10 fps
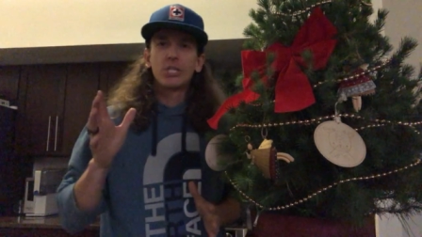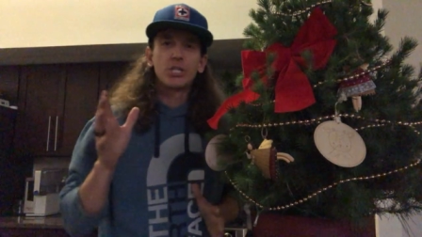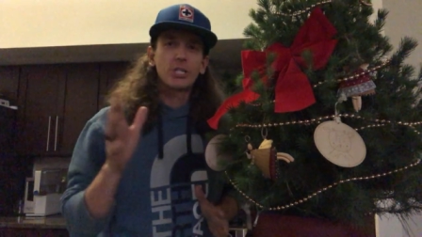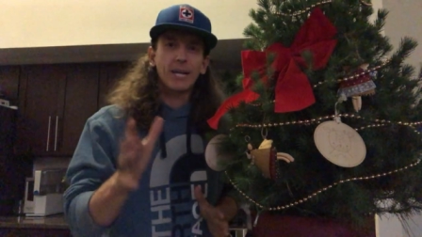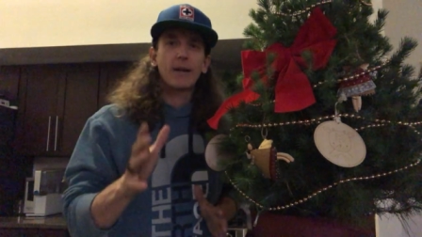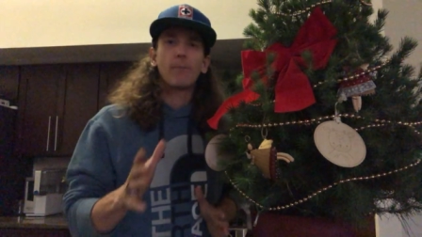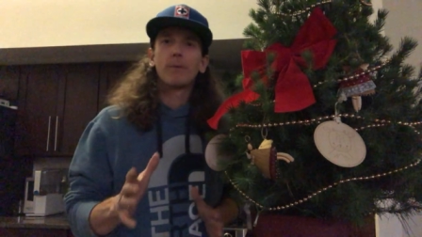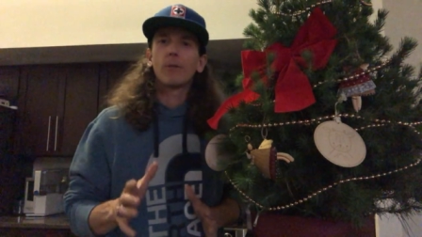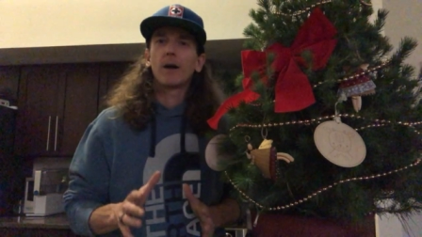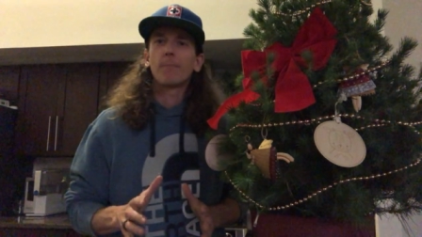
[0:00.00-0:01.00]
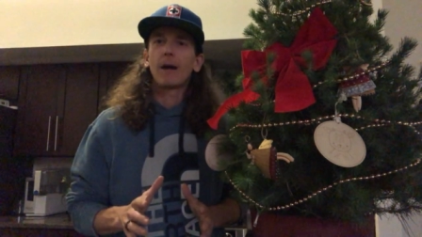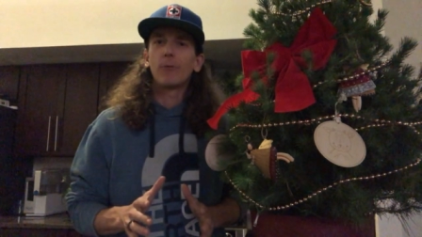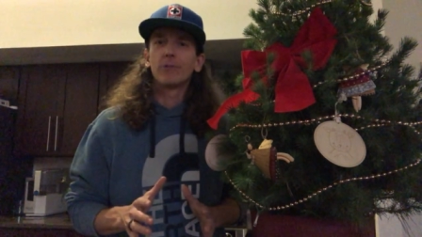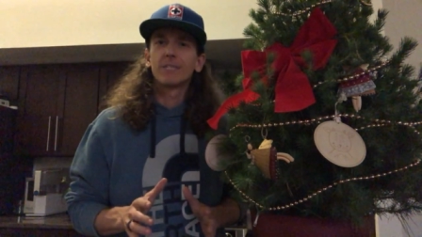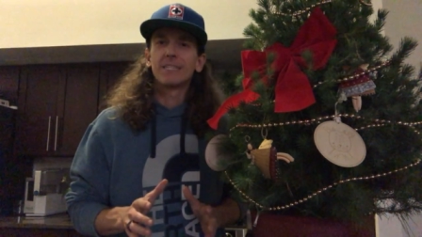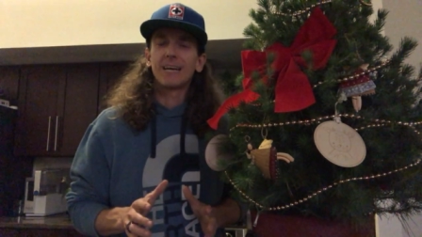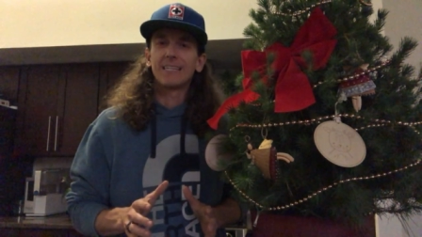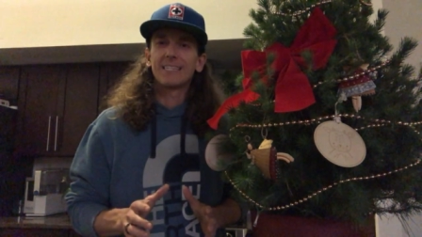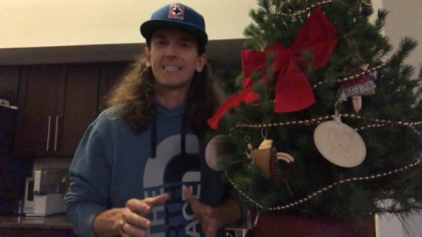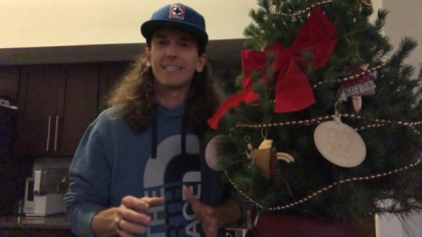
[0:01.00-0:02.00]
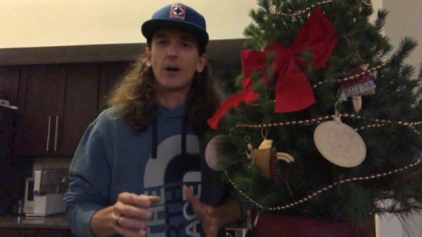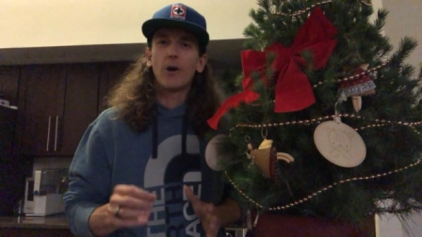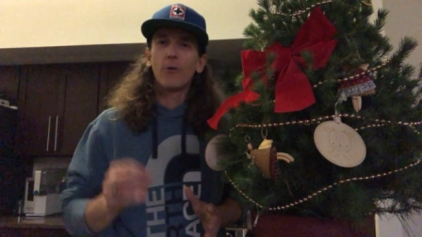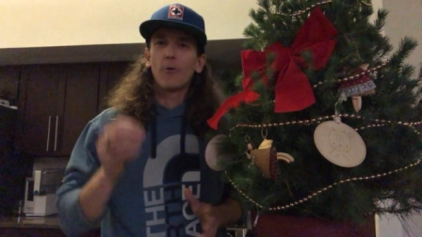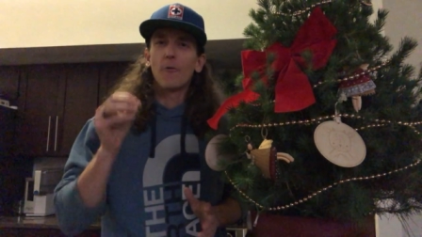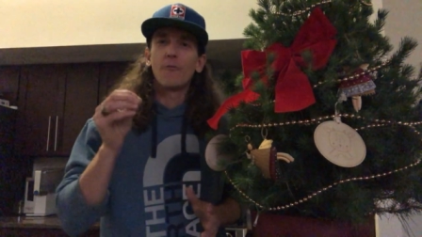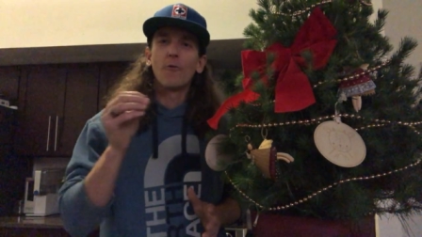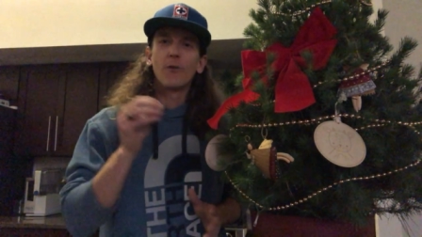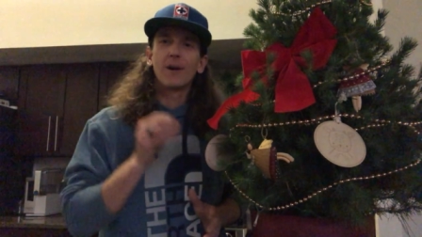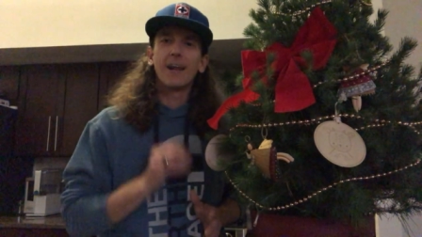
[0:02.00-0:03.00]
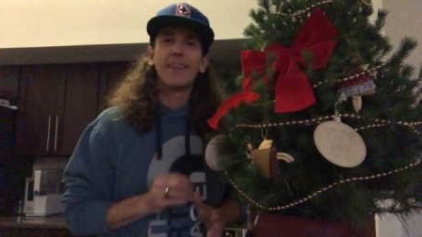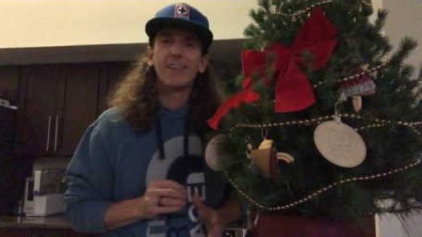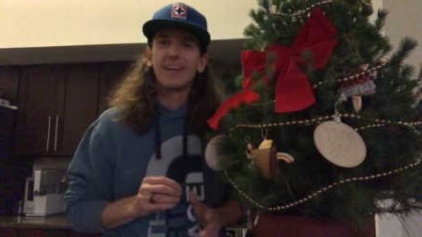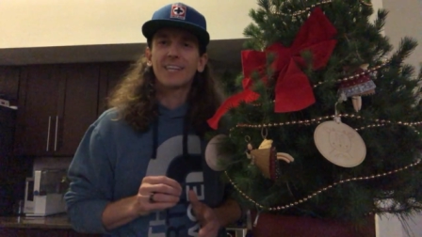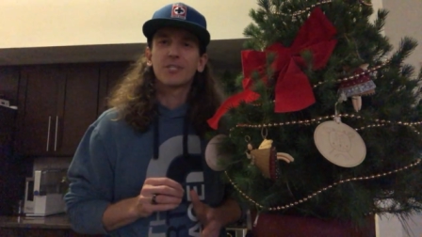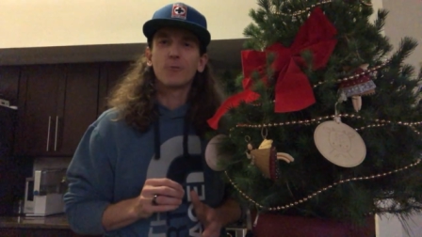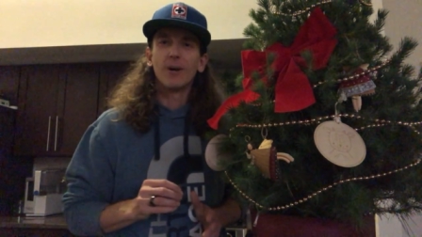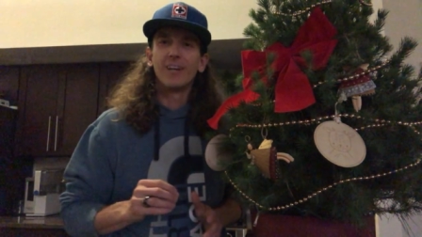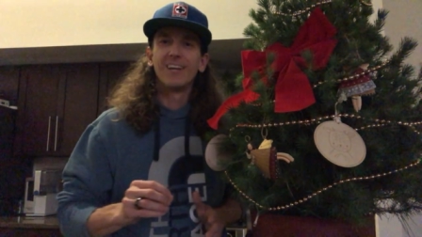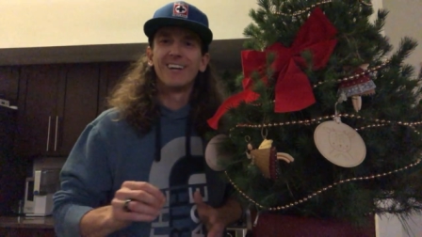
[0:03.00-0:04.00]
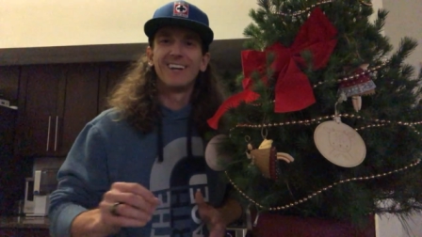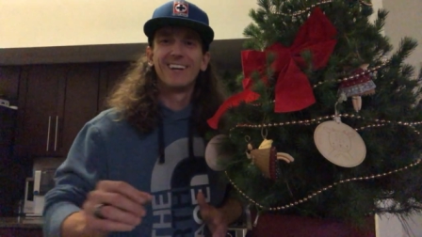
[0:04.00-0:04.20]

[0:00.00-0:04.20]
Check out my blog, mattwilson.co, for the next one.